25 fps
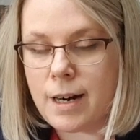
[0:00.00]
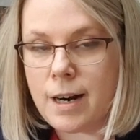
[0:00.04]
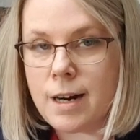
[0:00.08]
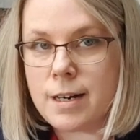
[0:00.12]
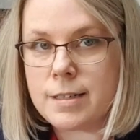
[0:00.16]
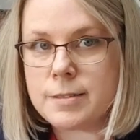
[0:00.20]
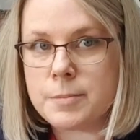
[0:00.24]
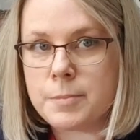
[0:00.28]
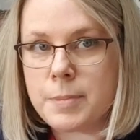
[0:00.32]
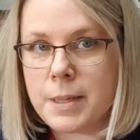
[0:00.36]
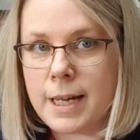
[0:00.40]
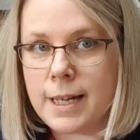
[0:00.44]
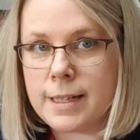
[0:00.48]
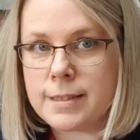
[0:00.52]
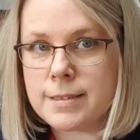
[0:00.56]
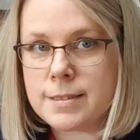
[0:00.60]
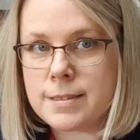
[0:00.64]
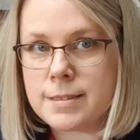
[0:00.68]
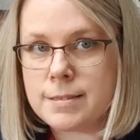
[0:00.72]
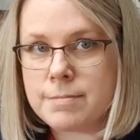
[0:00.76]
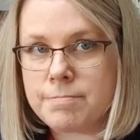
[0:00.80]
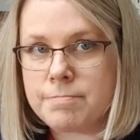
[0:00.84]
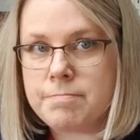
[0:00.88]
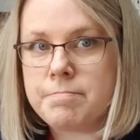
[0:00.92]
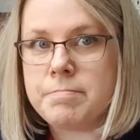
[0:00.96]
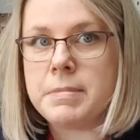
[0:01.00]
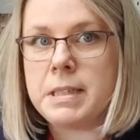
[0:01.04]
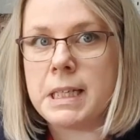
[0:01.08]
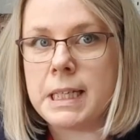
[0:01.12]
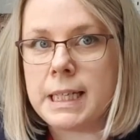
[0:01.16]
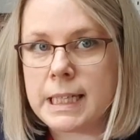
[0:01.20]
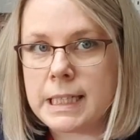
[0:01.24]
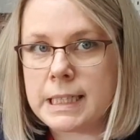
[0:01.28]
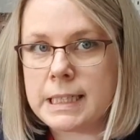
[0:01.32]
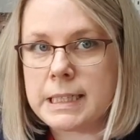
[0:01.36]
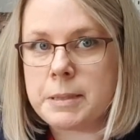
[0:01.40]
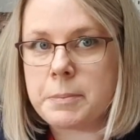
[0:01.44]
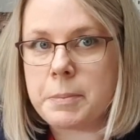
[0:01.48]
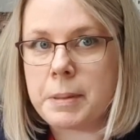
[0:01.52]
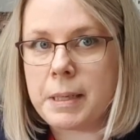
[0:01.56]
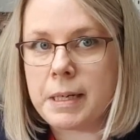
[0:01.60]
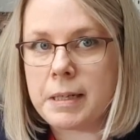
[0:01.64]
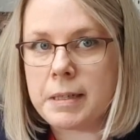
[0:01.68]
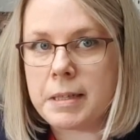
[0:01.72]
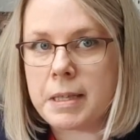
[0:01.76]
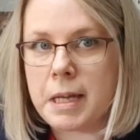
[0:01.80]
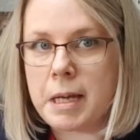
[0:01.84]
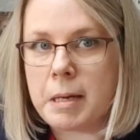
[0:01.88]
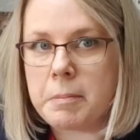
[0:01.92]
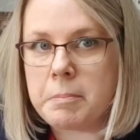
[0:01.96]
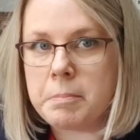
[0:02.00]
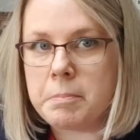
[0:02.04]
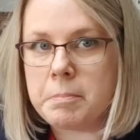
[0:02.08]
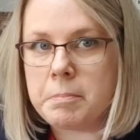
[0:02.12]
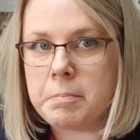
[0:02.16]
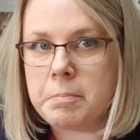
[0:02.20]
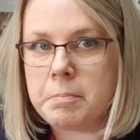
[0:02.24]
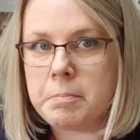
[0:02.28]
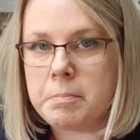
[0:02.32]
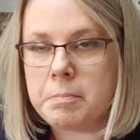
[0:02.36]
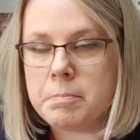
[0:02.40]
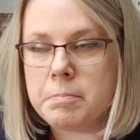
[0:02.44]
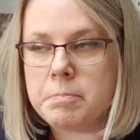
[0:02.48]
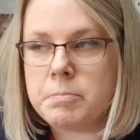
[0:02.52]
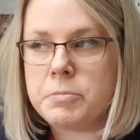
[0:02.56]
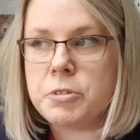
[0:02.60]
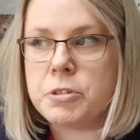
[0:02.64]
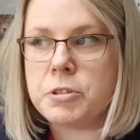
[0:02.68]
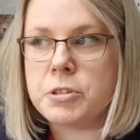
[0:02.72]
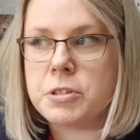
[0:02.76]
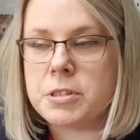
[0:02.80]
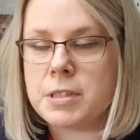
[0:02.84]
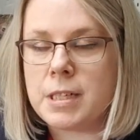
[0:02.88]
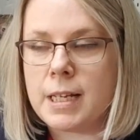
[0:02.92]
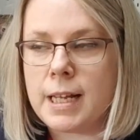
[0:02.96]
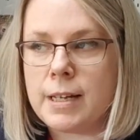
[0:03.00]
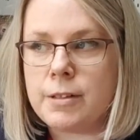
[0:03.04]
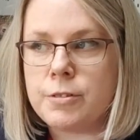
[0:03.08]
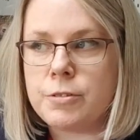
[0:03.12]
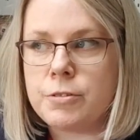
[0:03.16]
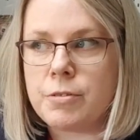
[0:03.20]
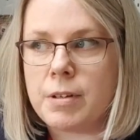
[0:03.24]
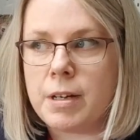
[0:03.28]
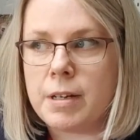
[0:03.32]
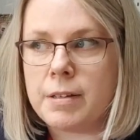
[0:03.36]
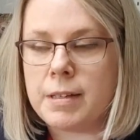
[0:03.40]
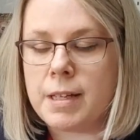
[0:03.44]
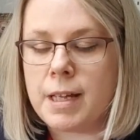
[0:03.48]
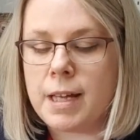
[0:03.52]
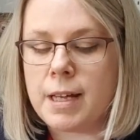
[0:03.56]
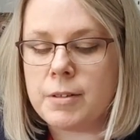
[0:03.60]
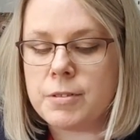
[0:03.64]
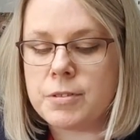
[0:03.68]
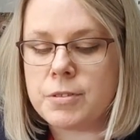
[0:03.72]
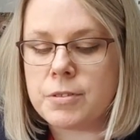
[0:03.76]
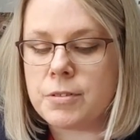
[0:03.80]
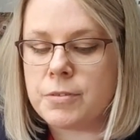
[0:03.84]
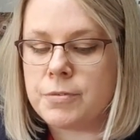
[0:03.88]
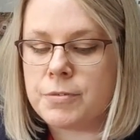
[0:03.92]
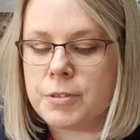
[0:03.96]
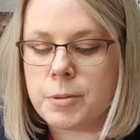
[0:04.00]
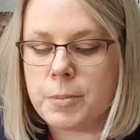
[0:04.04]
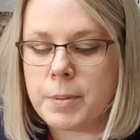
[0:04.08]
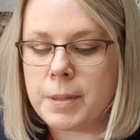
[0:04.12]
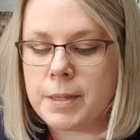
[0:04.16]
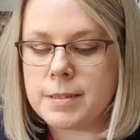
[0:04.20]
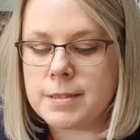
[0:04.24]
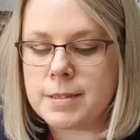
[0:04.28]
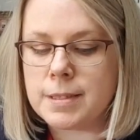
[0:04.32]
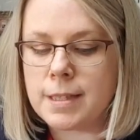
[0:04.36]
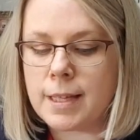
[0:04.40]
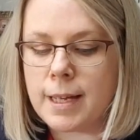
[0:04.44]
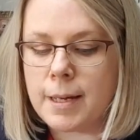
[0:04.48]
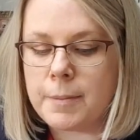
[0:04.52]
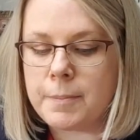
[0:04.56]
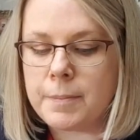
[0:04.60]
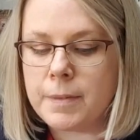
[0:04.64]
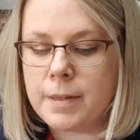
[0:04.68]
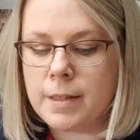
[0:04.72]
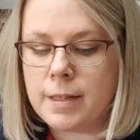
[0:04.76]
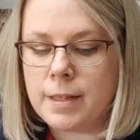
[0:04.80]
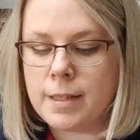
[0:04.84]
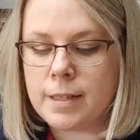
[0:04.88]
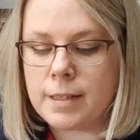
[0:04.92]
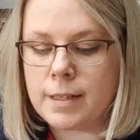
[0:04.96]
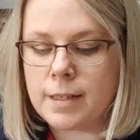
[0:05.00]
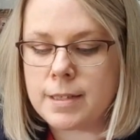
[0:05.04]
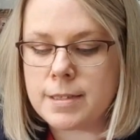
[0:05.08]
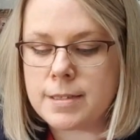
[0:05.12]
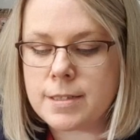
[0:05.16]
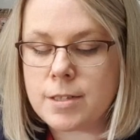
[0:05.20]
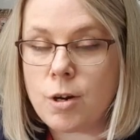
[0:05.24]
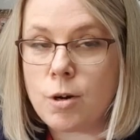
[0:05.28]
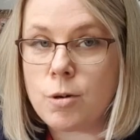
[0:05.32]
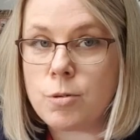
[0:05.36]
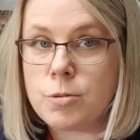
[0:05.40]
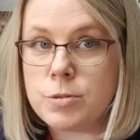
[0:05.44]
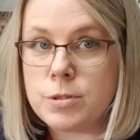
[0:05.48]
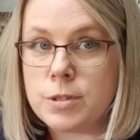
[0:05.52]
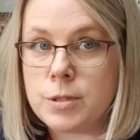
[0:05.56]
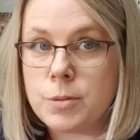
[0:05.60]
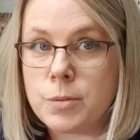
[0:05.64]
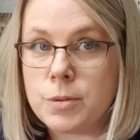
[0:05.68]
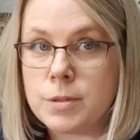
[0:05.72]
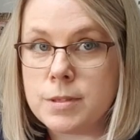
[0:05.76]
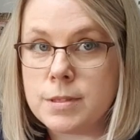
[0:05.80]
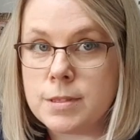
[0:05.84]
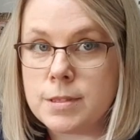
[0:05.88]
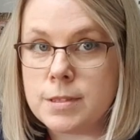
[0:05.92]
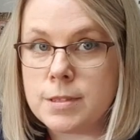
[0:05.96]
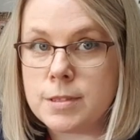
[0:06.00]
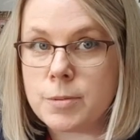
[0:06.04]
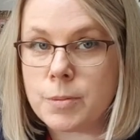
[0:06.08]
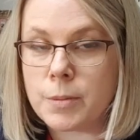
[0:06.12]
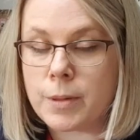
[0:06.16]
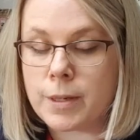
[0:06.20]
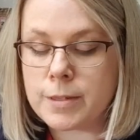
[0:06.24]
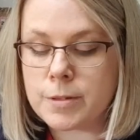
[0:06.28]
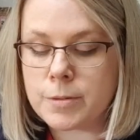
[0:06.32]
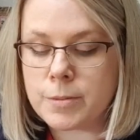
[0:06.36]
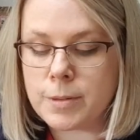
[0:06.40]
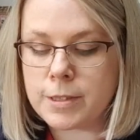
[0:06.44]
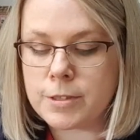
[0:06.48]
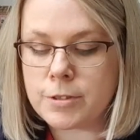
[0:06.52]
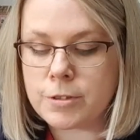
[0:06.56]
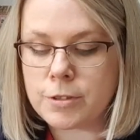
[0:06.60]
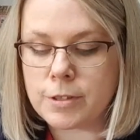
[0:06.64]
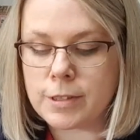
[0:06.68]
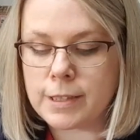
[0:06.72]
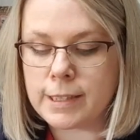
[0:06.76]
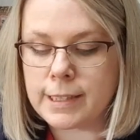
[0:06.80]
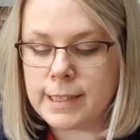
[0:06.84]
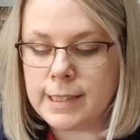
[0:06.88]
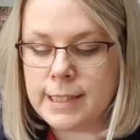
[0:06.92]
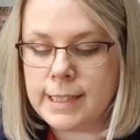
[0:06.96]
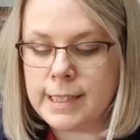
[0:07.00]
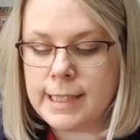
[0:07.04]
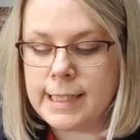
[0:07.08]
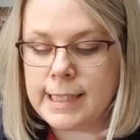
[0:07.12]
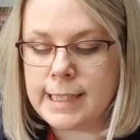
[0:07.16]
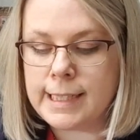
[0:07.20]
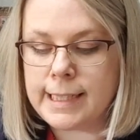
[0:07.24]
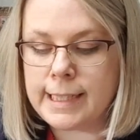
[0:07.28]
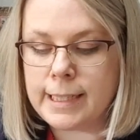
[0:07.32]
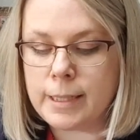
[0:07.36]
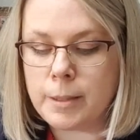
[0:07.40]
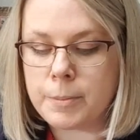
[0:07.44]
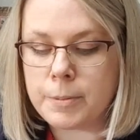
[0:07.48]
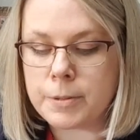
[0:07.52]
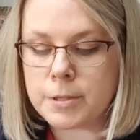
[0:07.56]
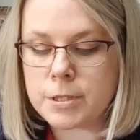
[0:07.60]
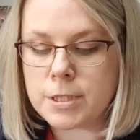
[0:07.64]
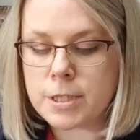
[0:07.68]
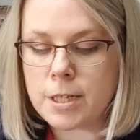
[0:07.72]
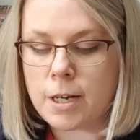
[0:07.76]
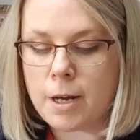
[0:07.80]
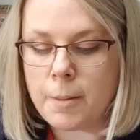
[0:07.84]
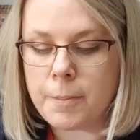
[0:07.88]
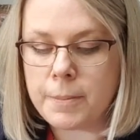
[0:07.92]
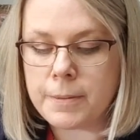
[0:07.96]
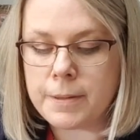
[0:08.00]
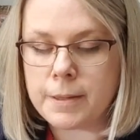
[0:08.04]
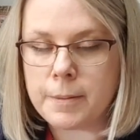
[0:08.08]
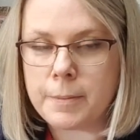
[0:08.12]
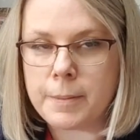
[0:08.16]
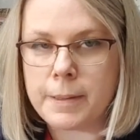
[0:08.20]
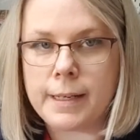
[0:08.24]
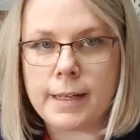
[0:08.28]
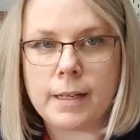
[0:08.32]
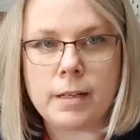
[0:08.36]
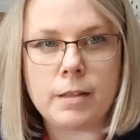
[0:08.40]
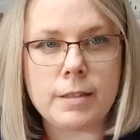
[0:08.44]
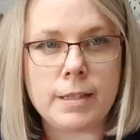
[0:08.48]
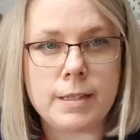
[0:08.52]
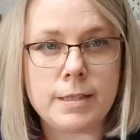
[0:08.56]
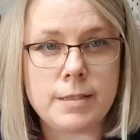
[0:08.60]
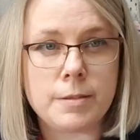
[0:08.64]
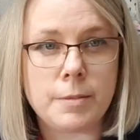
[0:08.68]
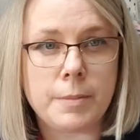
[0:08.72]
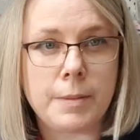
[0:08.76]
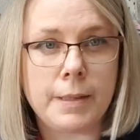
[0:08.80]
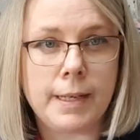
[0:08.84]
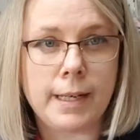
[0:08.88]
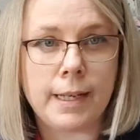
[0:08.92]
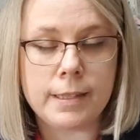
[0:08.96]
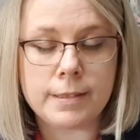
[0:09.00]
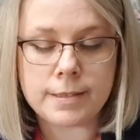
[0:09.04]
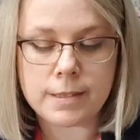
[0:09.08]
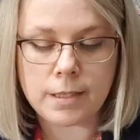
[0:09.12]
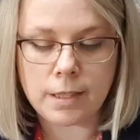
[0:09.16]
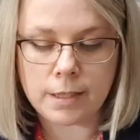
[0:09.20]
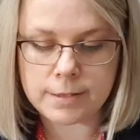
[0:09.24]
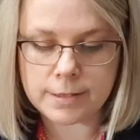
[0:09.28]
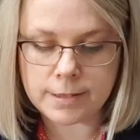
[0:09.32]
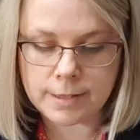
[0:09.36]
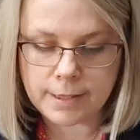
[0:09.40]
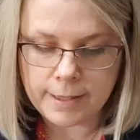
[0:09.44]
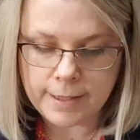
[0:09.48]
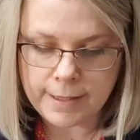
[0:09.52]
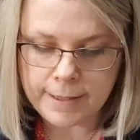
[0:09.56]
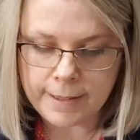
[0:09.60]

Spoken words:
Arden pants. Think I need a pair of them just to lounge around the house, or a few pairs of them. Nice cozy ones in sweatshirting. Gilbert top, these are by Helen's Closet.